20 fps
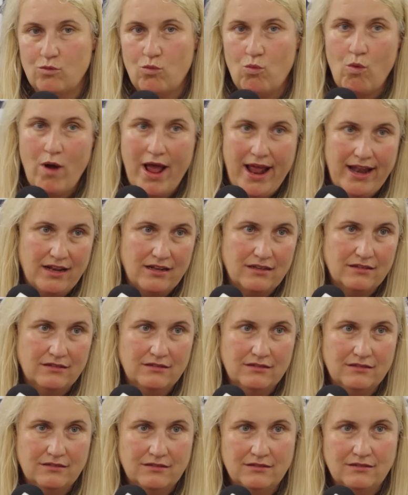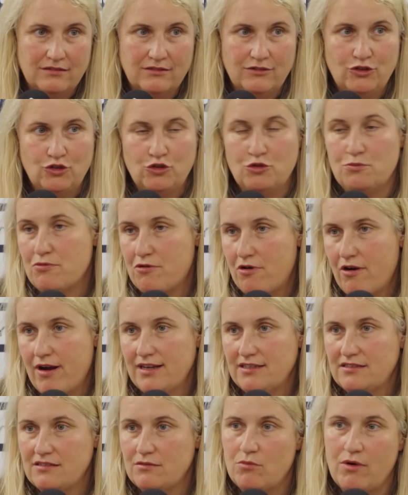when to
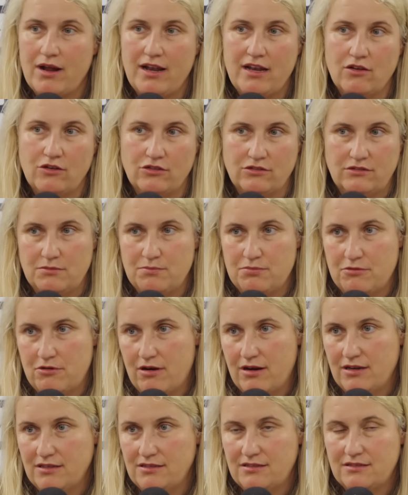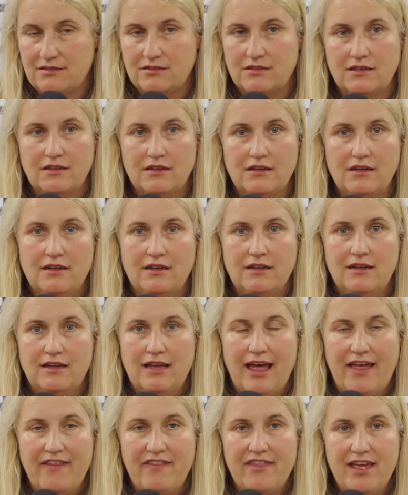progress and when not to progress.
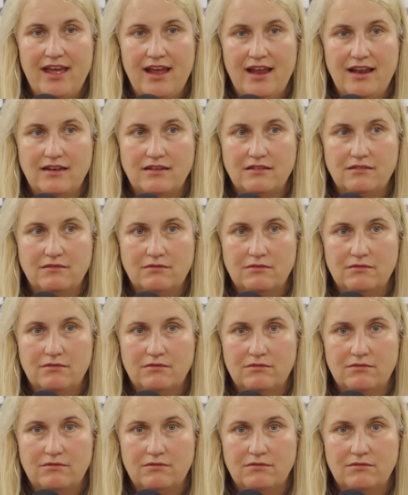And then